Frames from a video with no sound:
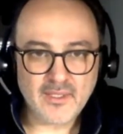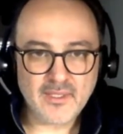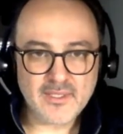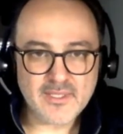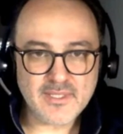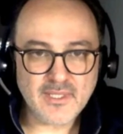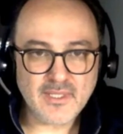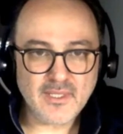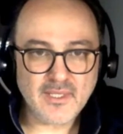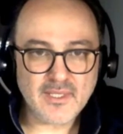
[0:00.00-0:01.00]
I
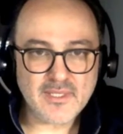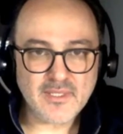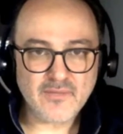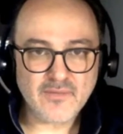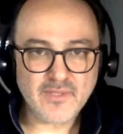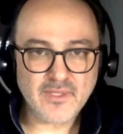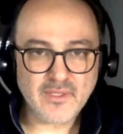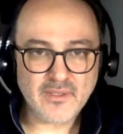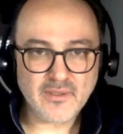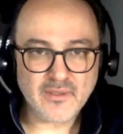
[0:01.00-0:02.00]
see over
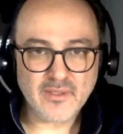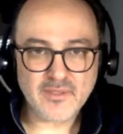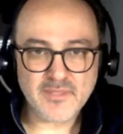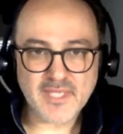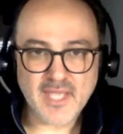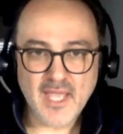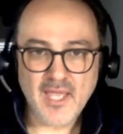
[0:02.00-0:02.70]
here. Let me see.